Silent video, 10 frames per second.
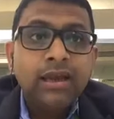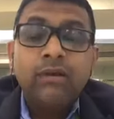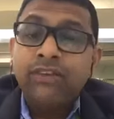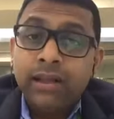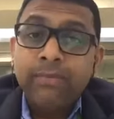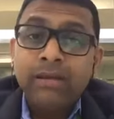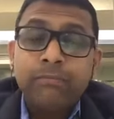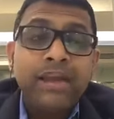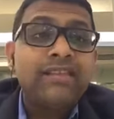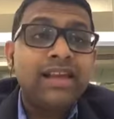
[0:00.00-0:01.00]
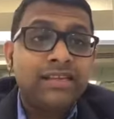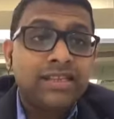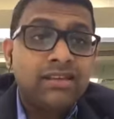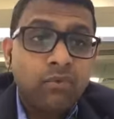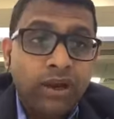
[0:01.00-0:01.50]
Vitamin B6
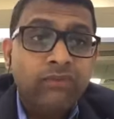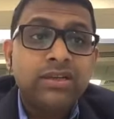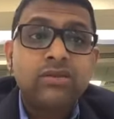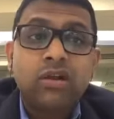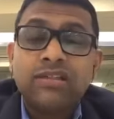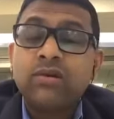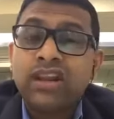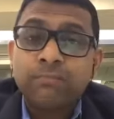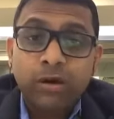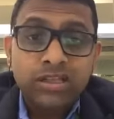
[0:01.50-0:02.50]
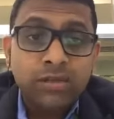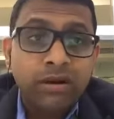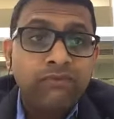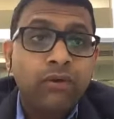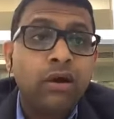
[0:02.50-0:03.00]
is the one which is also responsible
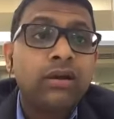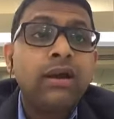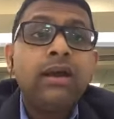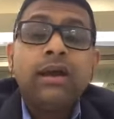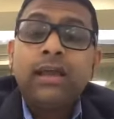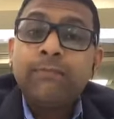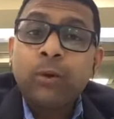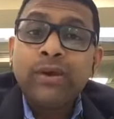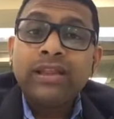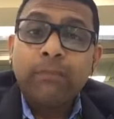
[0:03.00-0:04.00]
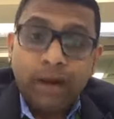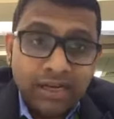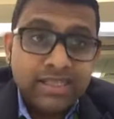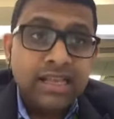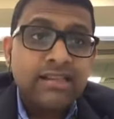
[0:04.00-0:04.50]
for improving the blood
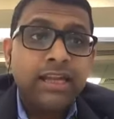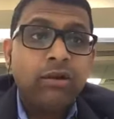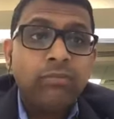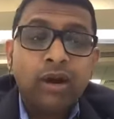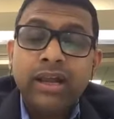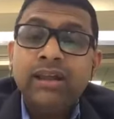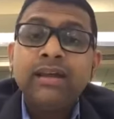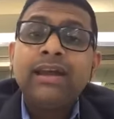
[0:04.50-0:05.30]
cells in your body.